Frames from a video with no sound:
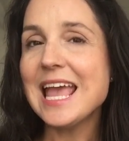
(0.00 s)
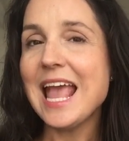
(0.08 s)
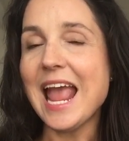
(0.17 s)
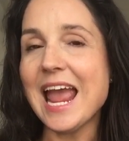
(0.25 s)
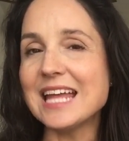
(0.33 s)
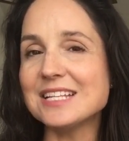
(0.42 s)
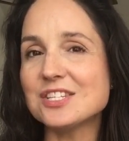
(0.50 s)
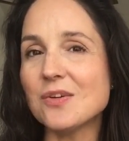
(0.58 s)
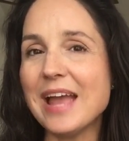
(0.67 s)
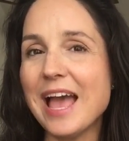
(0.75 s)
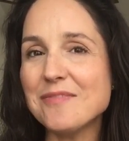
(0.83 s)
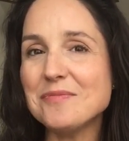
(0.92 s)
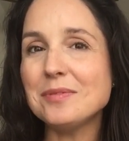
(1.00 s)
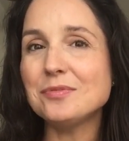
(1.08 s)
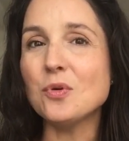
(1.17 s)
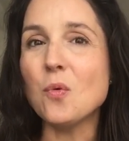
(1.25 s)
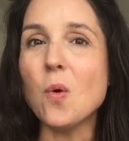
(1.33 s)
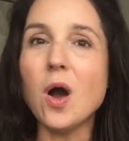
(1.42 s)
And so I haven't been able
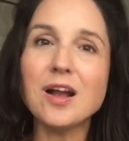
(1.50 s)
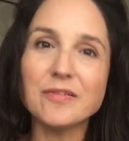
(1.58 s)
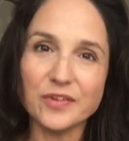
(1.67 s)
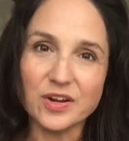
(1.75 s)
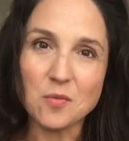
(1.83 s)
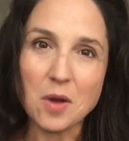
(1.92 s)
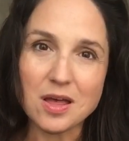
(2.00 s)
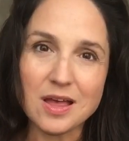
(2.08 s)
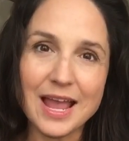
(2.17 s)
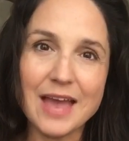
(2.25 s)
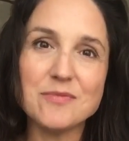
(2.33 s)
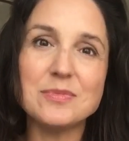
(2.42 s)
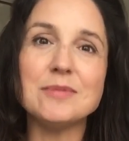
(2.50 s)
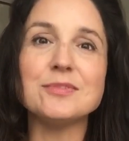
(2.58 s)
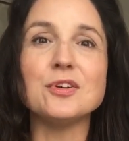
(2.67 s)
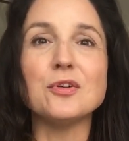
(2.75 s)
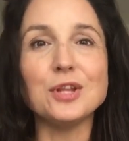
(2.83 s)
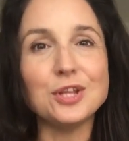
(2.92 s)
to walk very well. I haven't been able
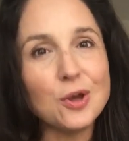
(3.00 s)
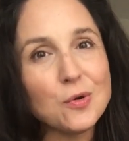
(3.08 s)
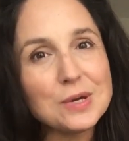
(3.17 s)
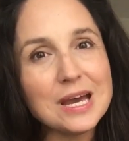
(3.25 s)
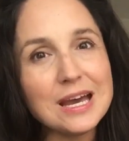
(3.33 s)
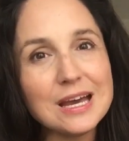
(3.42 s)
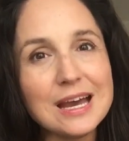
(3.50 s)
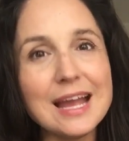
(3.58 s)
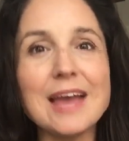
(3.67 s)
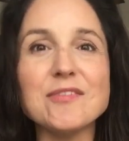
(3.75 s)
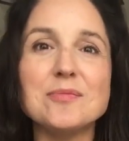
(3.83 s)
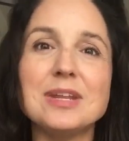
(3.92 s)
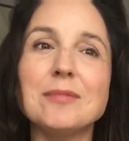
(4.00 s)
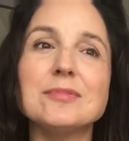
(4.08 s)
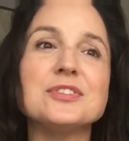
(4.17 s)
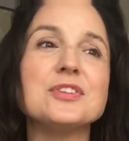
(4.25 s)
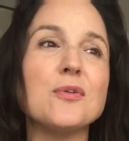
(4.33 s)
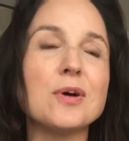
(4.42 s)
to go to yoga. I haven't been able
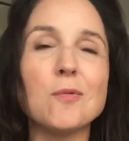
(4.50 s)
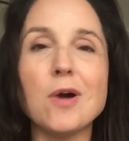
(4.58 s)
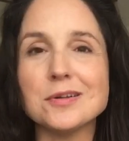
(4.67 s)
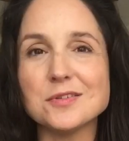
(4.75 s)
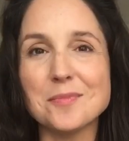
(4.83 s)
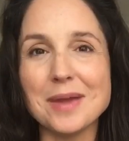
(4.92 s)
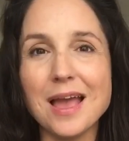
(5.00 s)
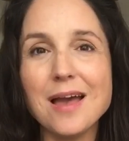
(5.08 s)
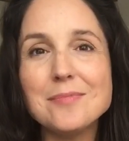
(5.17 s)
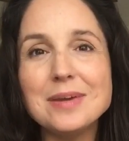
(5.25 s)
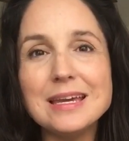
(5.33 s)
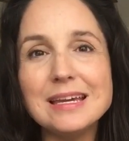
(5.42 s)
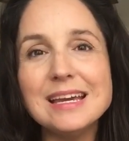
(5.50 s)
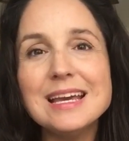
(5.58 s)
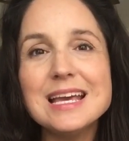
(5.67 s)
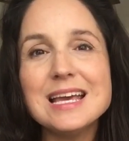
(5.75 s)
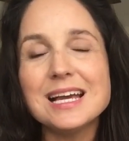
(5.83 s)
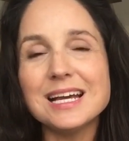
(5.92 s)
to go on walks with my hubby.
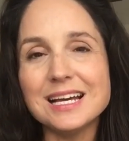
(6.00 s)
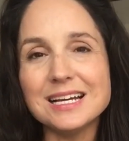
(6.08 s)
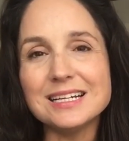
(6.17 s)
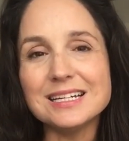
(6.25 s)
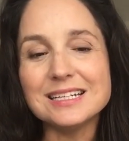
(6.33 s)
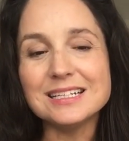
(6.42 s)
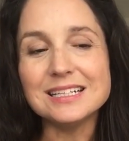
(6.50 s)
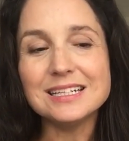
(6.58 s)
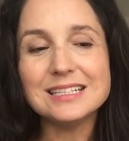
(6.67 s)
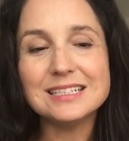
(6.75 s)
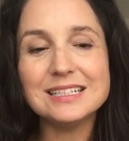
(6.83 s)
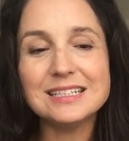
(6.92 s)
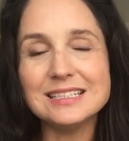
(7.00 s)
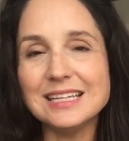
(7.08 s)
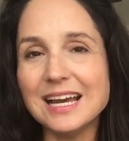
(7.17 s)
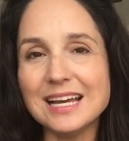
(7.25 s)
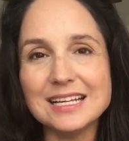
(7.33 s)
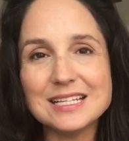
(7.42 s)

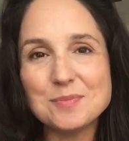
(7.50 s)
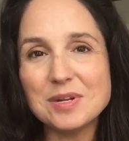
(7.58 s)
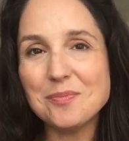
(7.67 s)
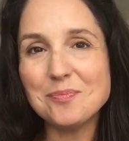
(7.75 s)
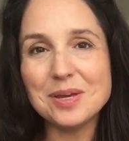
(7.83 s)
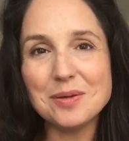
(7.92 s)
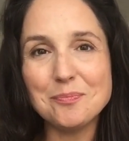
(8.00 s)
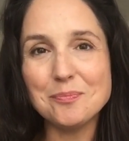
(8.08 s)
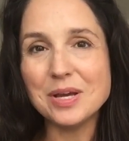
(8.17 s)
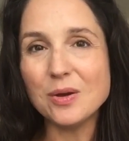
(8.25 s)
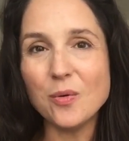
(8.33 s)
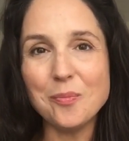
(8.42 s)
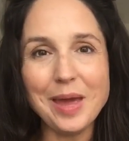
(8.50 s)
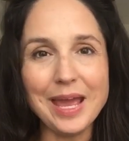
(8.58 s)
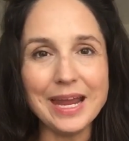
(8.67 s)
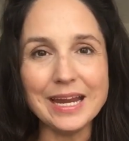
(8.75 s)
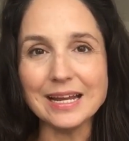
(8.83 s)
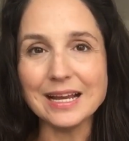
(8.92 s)
Yeah, it's been a big old
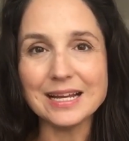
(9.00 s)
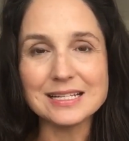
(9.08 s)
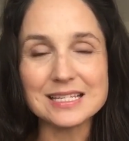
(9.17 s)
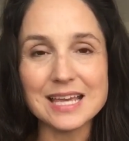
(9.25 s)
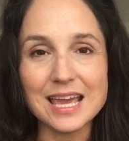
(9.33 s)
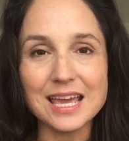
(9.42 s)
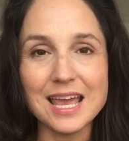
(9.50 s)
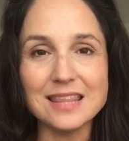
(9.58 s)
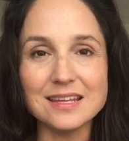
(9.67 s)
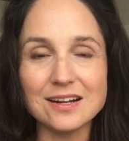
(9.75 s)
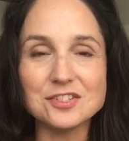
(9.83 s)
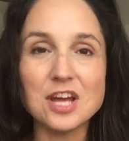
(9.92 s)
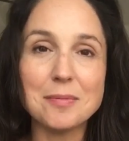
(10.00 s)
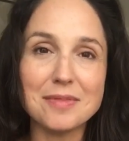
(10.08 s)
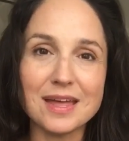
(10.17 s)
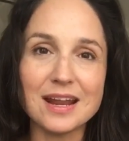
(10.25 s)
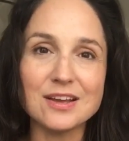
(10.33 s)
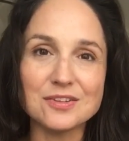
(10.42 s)
pain, I gotta say. And then on top of
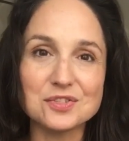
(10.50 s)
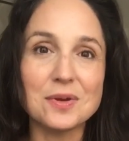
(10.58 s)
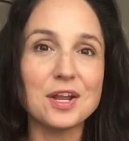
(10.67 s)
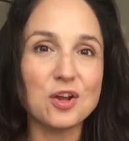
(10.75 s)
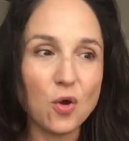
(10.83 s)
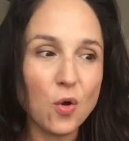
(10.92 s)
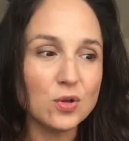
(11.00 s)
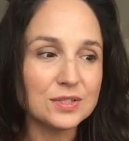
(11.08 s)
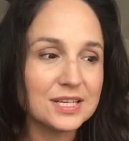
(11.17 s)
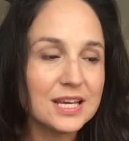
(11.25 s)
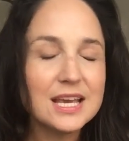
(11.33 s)
that, I also had a cold.